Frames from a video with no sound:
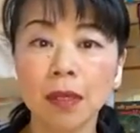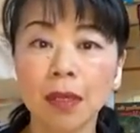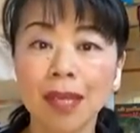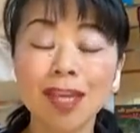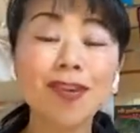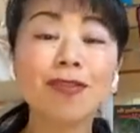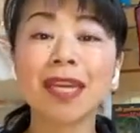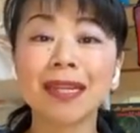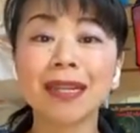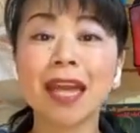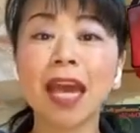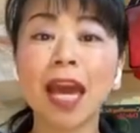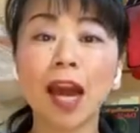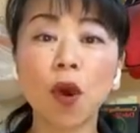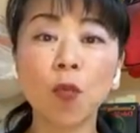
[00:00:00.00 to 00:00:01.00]
you can
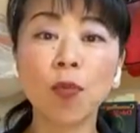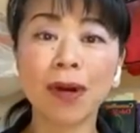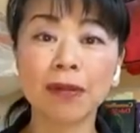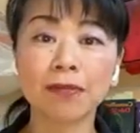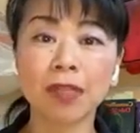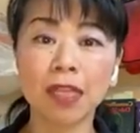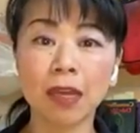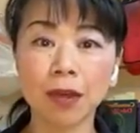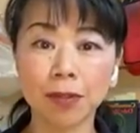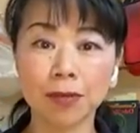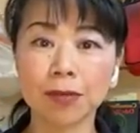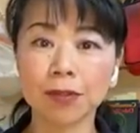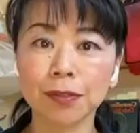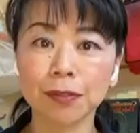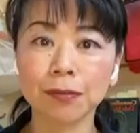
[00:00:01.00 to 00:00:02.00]
help out the
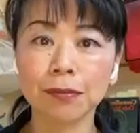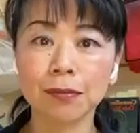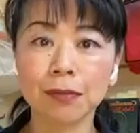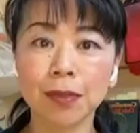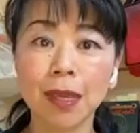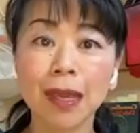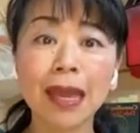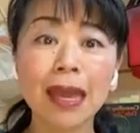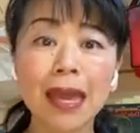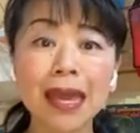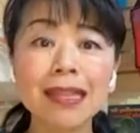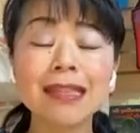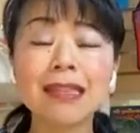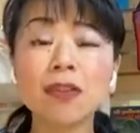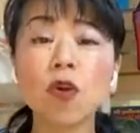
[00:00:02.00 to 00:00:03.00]
others.
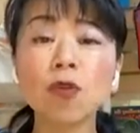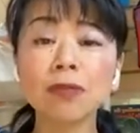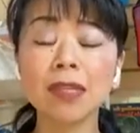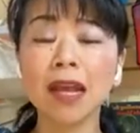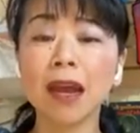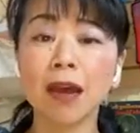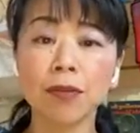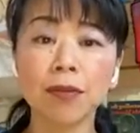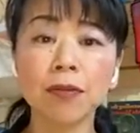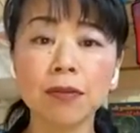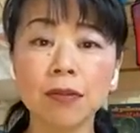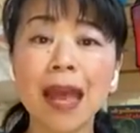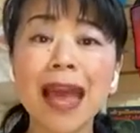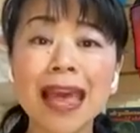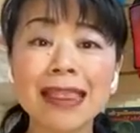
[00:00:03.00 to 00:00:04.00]
And those
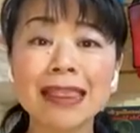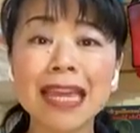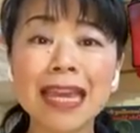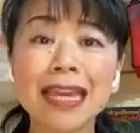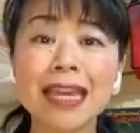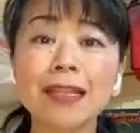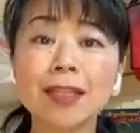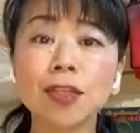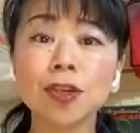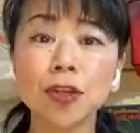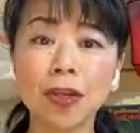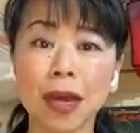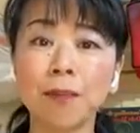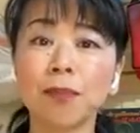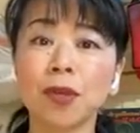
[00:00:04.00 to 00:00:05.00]
others, they can
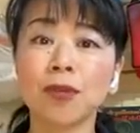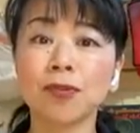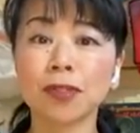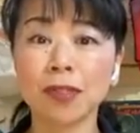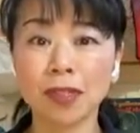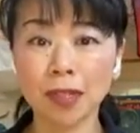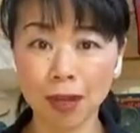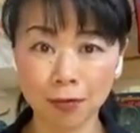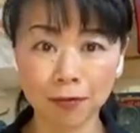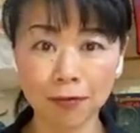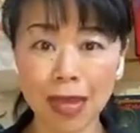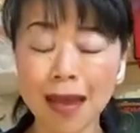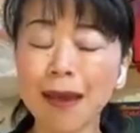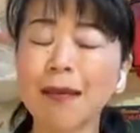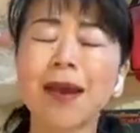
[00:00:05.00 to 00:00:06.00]
look up yourself.
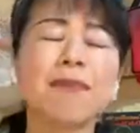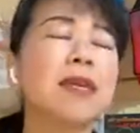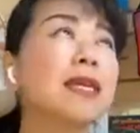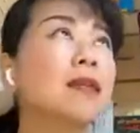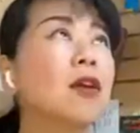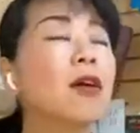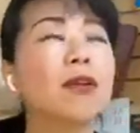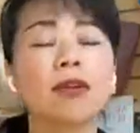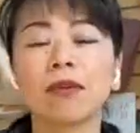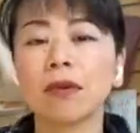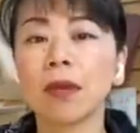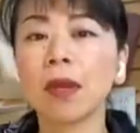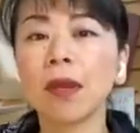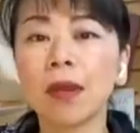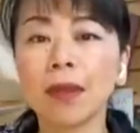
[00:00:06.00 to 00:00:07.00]
I mean, not you.
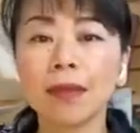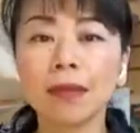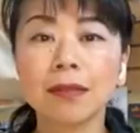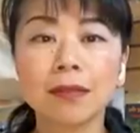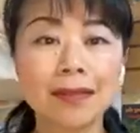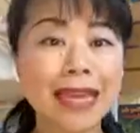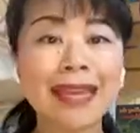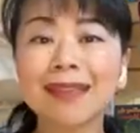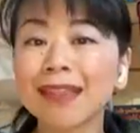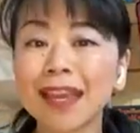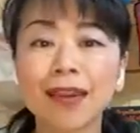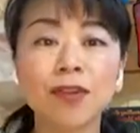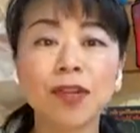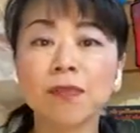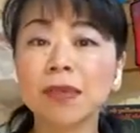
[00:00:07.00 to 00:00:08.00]

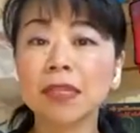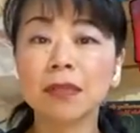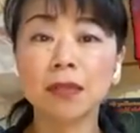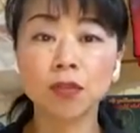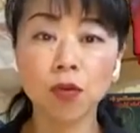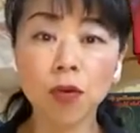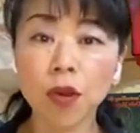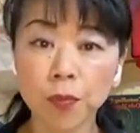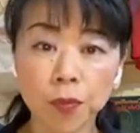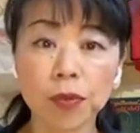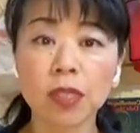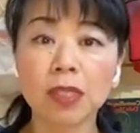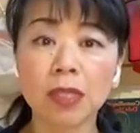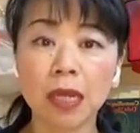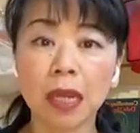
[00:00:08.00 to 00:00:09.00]
They're going to be so
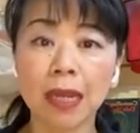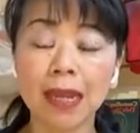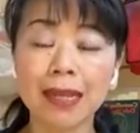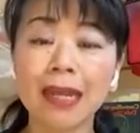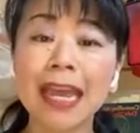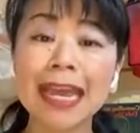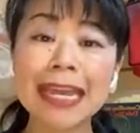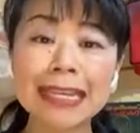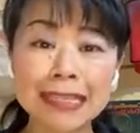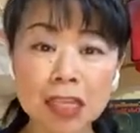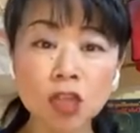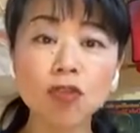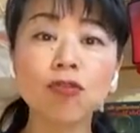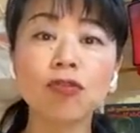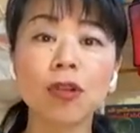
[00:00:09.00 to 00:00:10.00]
appreciated.
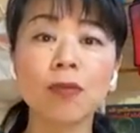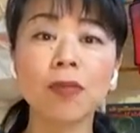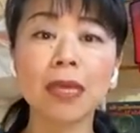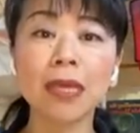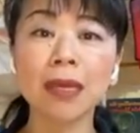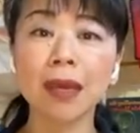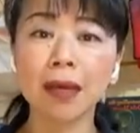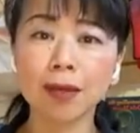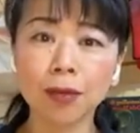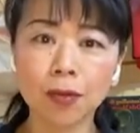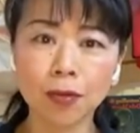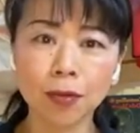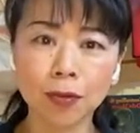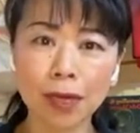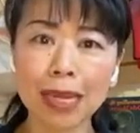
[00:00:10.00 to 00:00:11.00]
You're going to be a
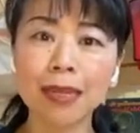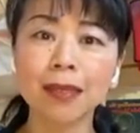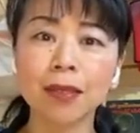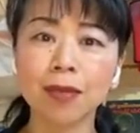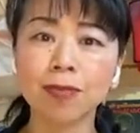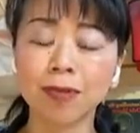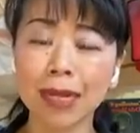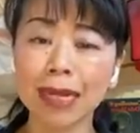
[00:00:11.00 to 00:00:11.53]
great,